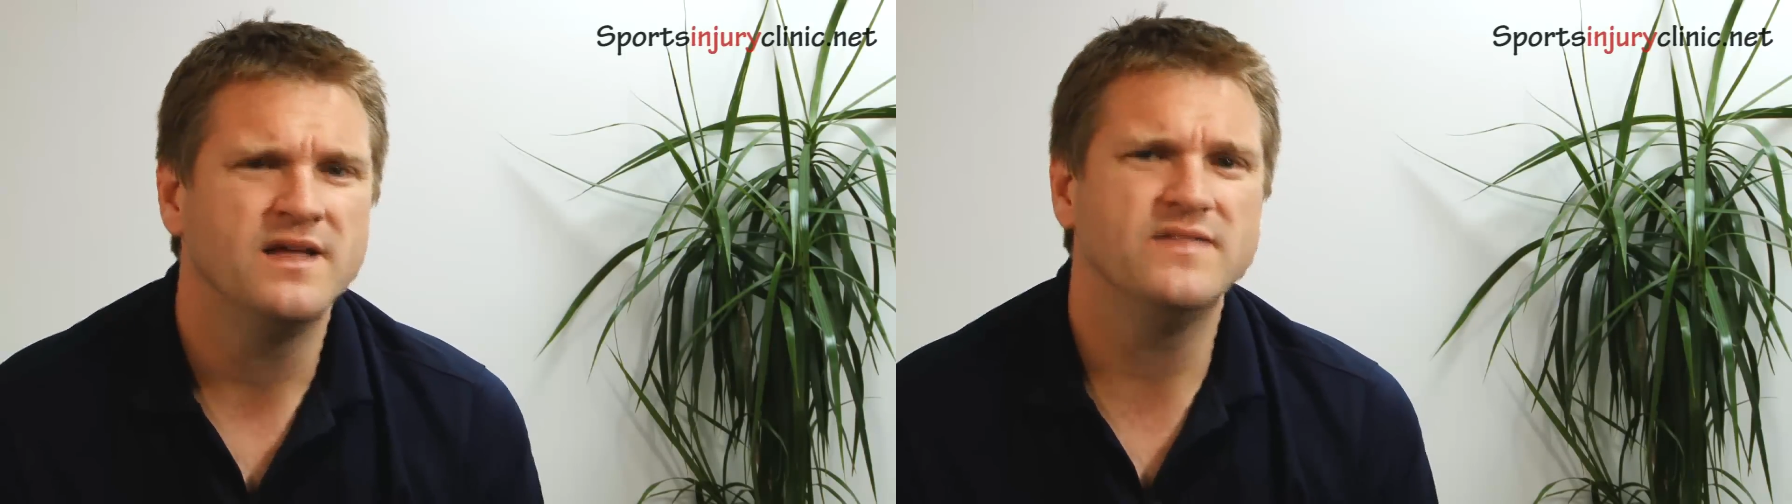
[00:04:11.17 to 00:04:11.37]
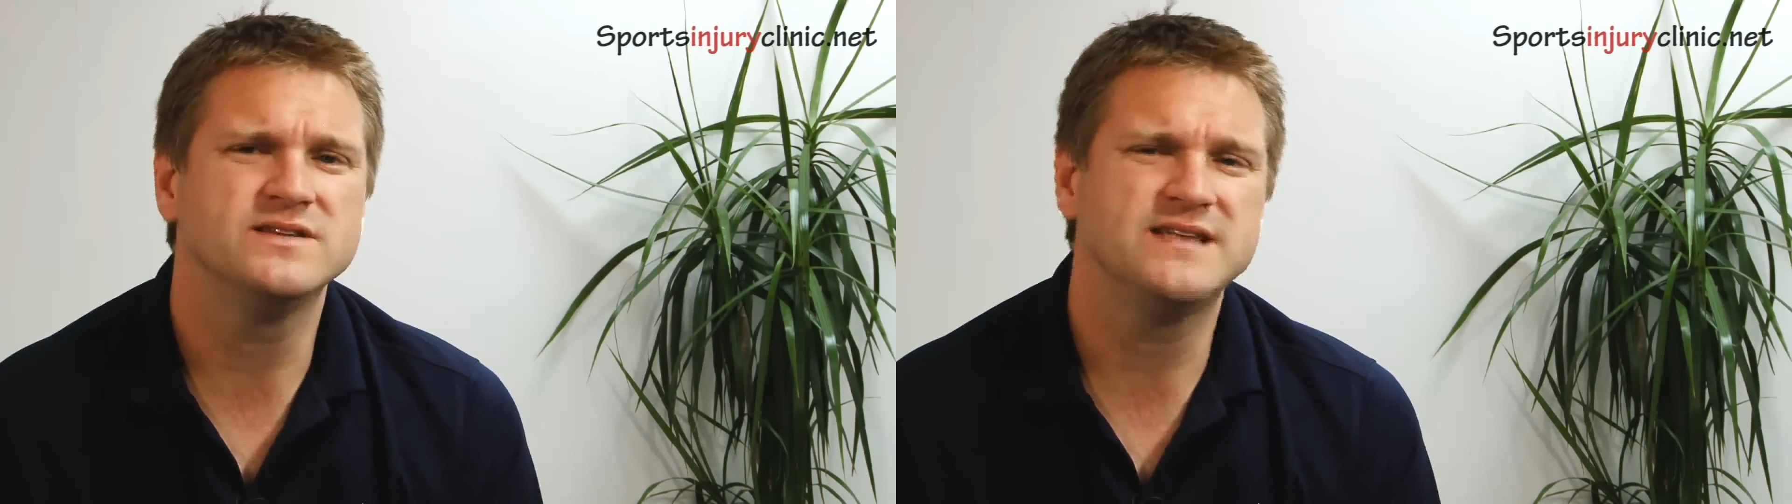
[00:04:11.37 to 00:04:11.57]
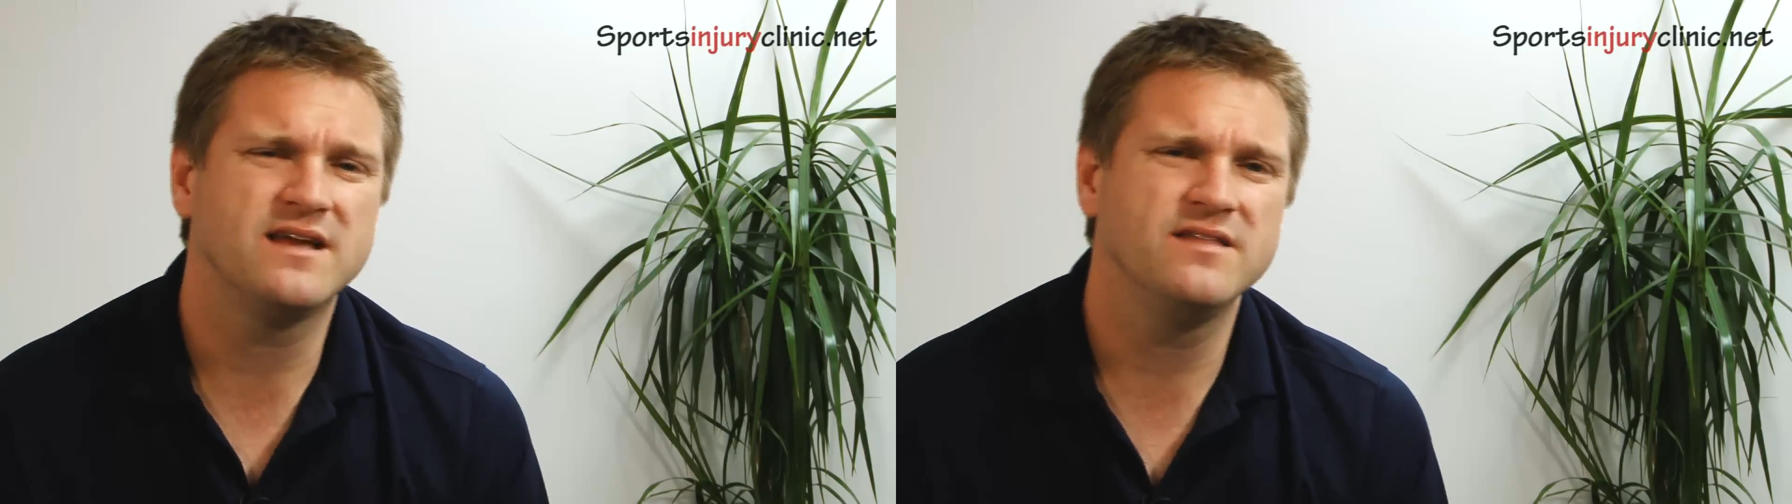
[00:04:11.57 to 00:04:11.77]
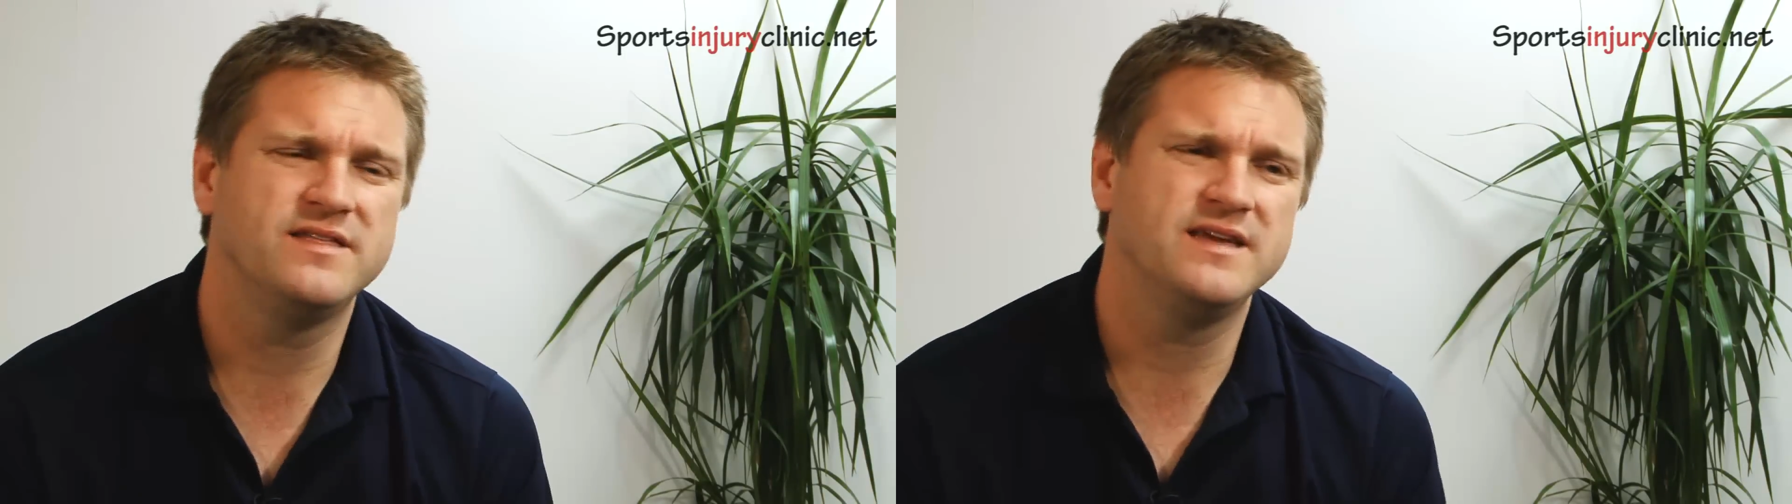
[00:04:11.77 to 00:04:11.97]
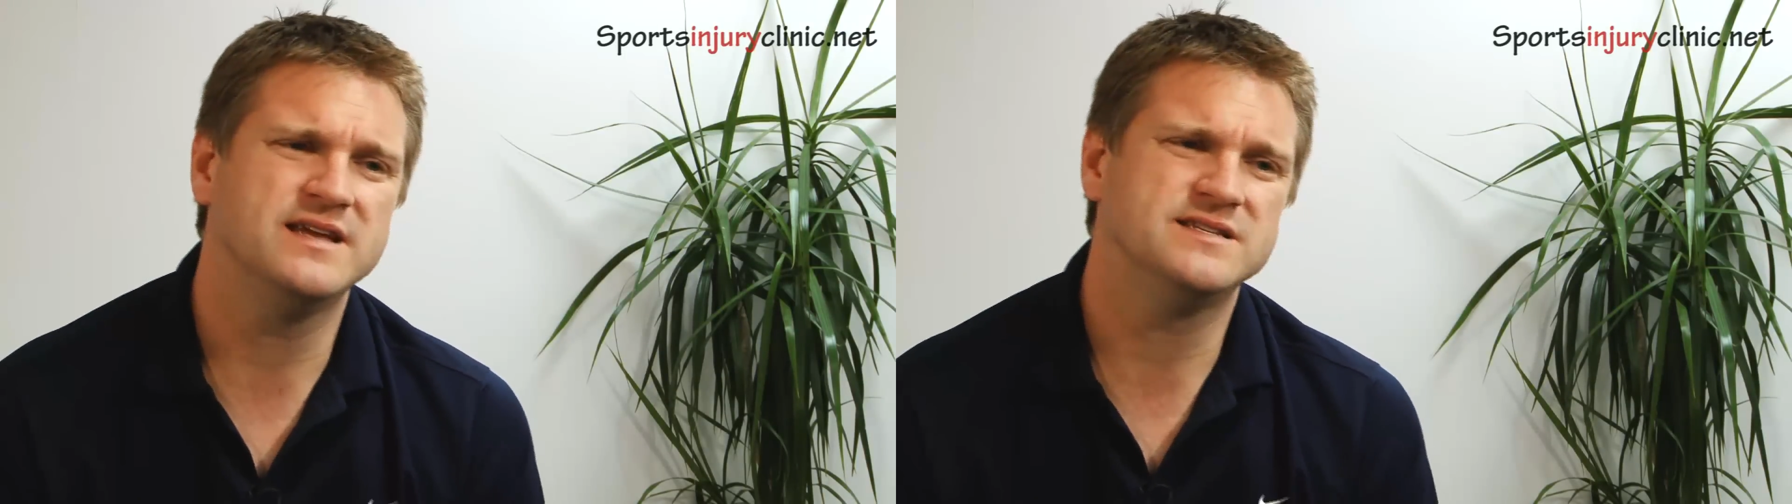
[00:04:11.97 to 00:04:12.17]
And the second
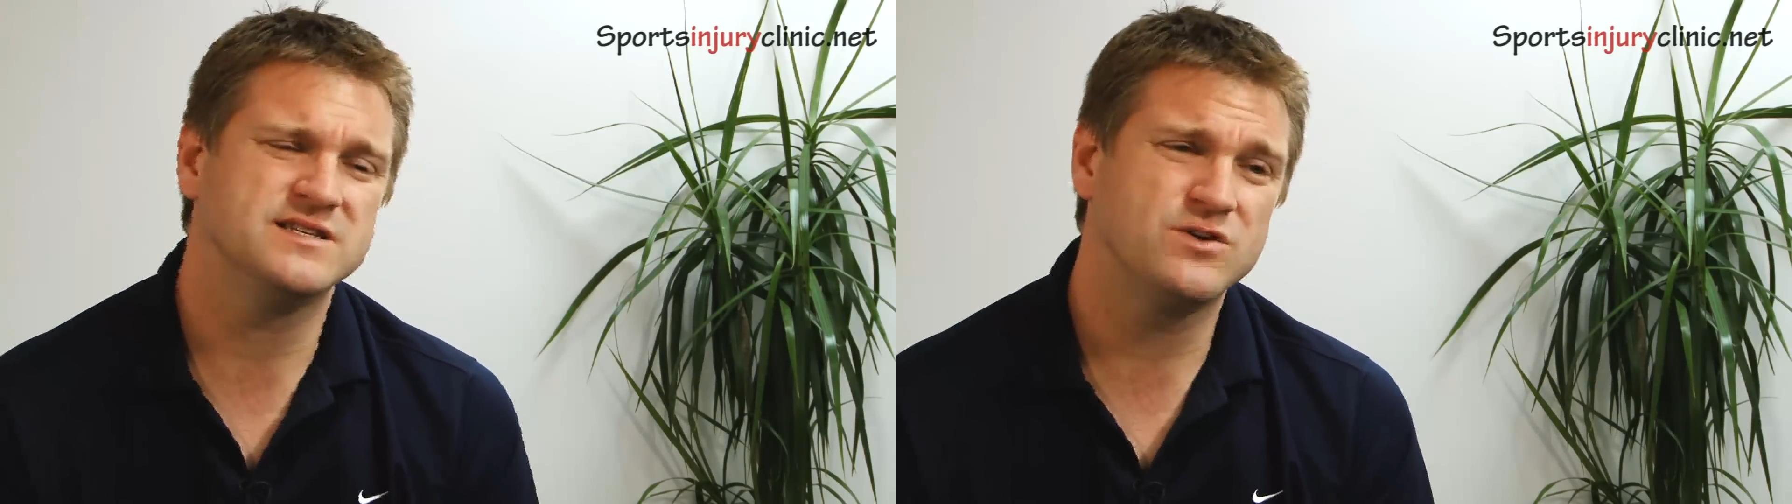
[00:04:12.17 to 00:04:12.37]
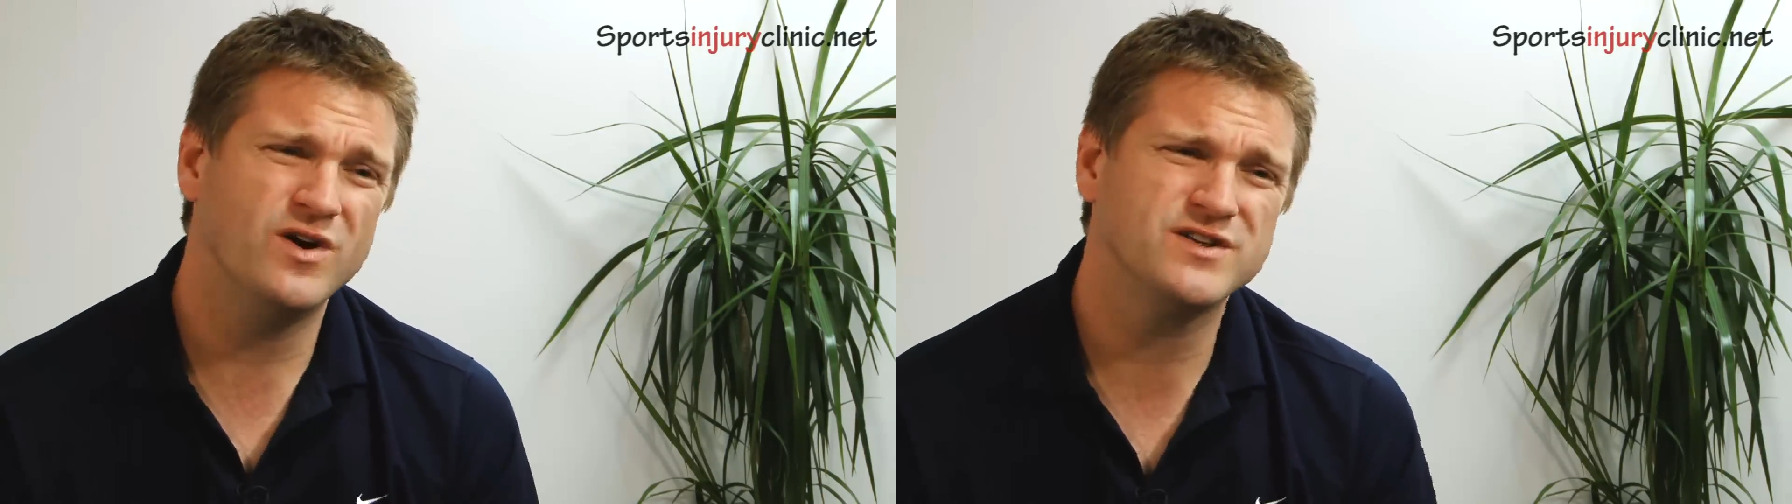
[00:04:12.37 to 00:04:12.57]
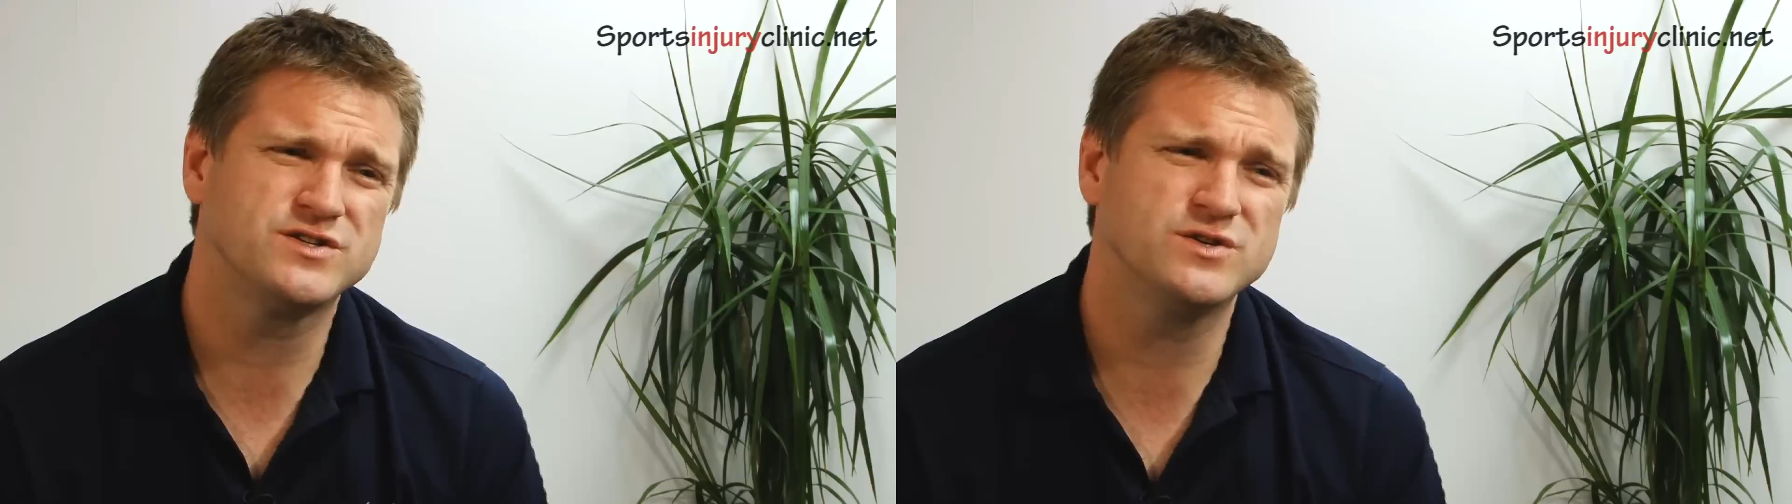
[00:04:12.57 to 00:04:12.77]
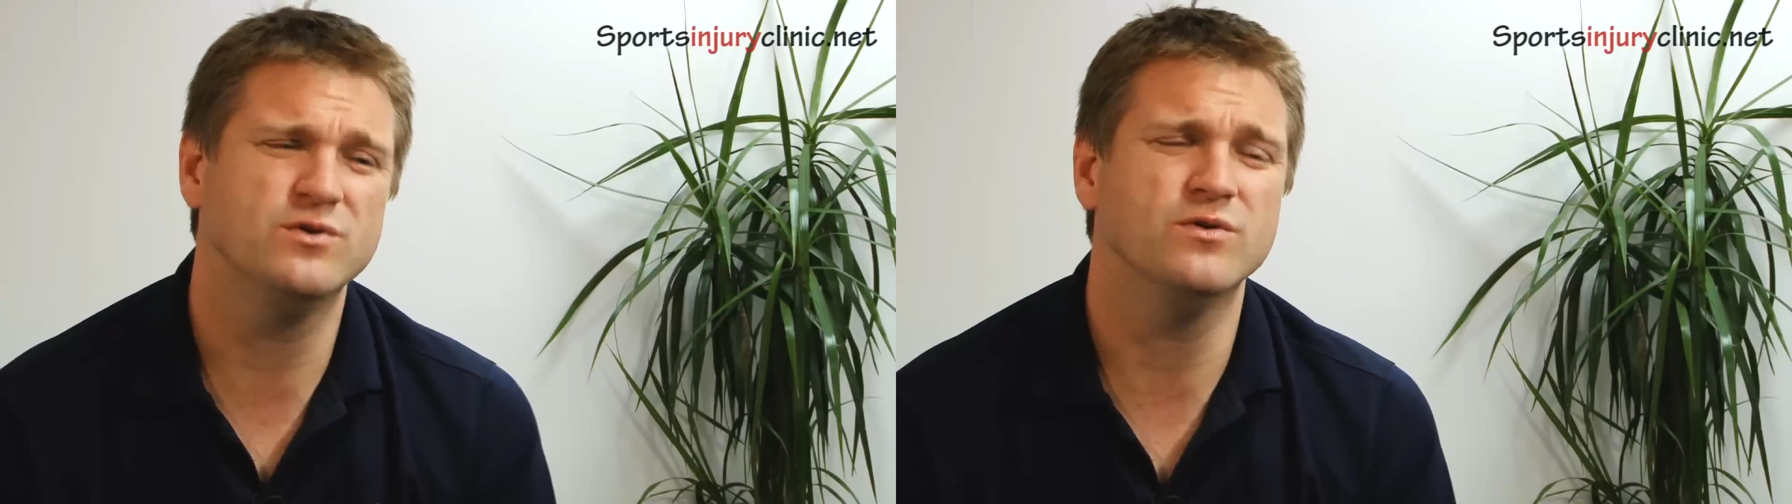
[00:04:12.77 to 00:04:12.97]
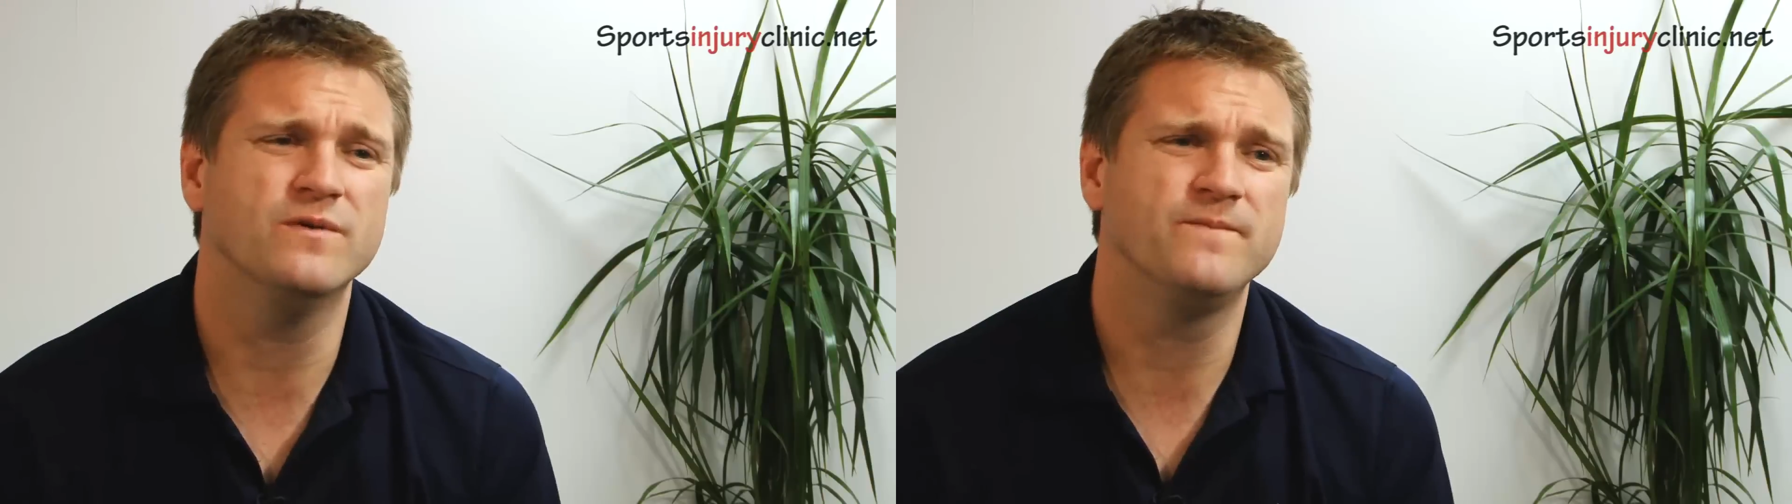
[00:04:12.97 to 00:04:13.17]
thing is, it's quite
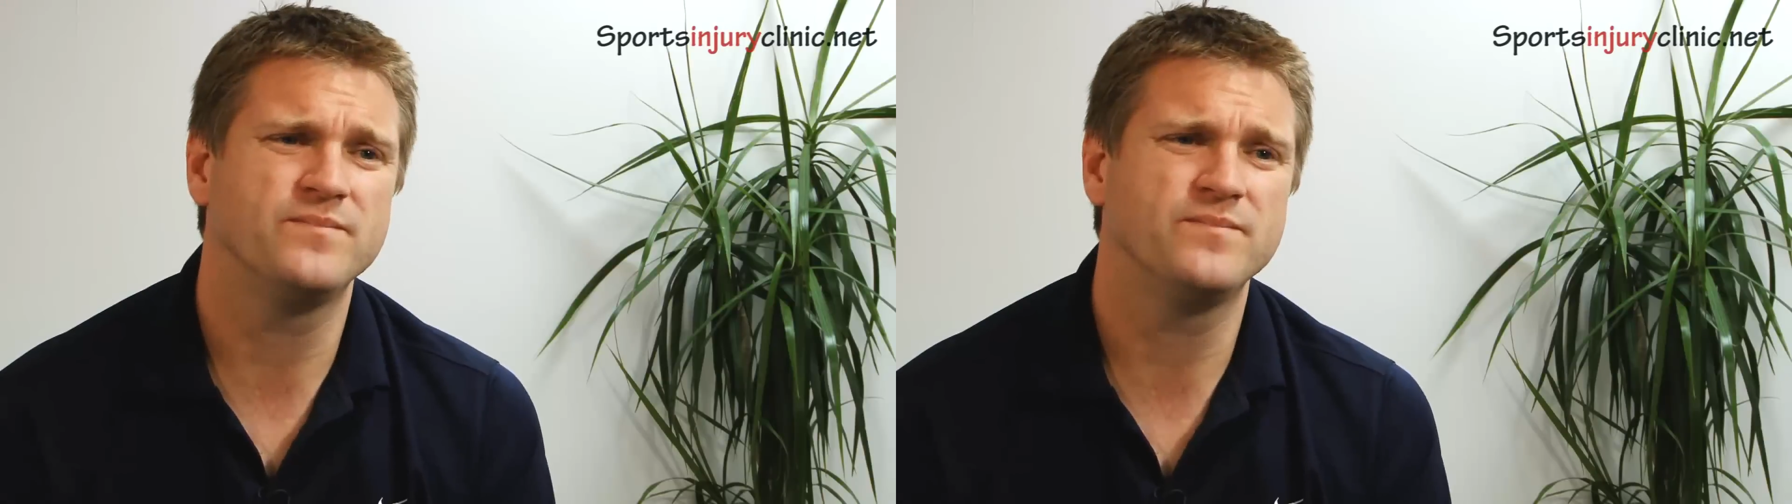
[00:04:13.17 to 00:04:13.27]
sore,